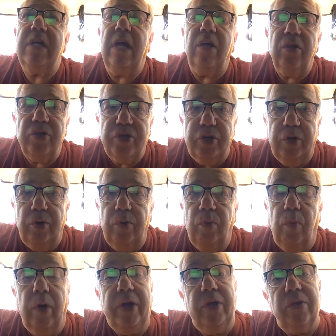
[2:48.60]
tells you
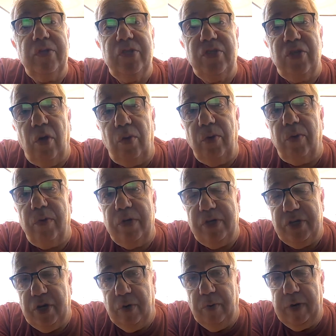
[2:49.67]
what your solar
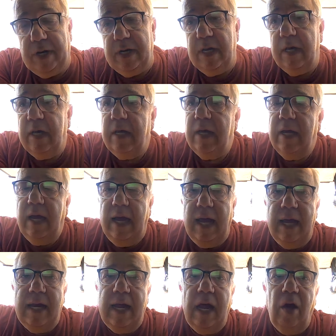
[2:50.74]
is doing
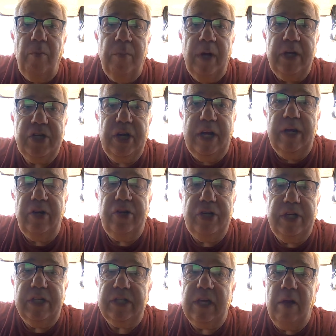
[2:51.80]
and how much
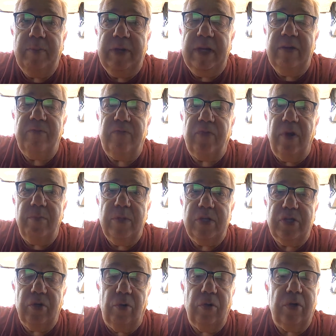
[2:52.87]
energy is coming in from the
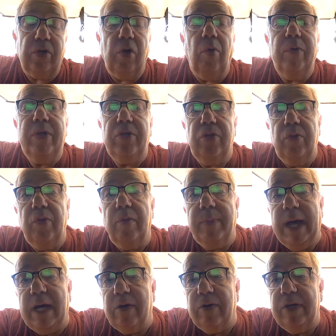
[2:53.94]
solar going to the
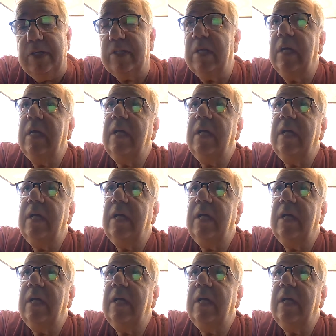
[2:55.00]
batteries.